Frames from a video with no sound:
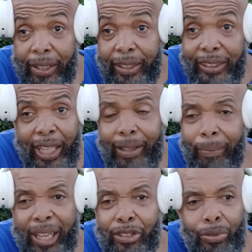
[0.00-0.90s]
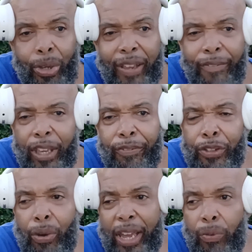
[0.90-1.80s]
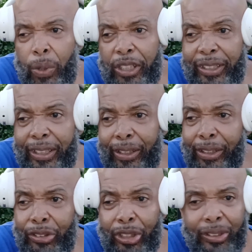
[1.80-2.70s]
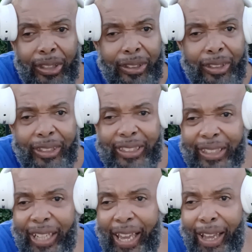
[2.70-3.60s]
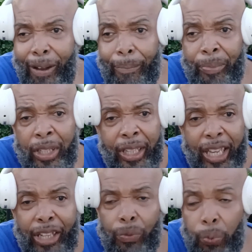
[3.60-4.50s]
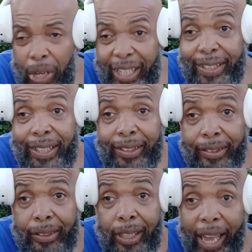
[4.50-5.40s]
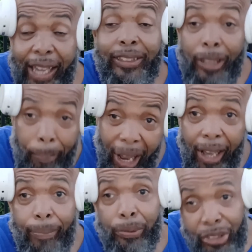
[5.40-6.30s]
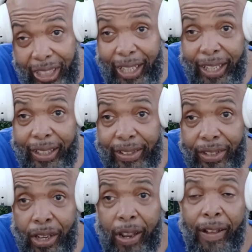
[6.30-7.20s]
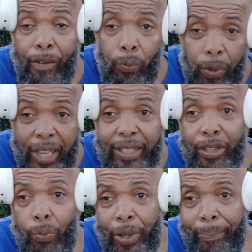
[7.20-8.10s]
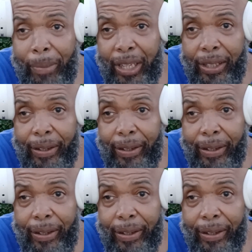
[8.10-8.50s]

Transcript: Say, man, if you ain't willing to sit down and reason, as the Bible says, reason with me.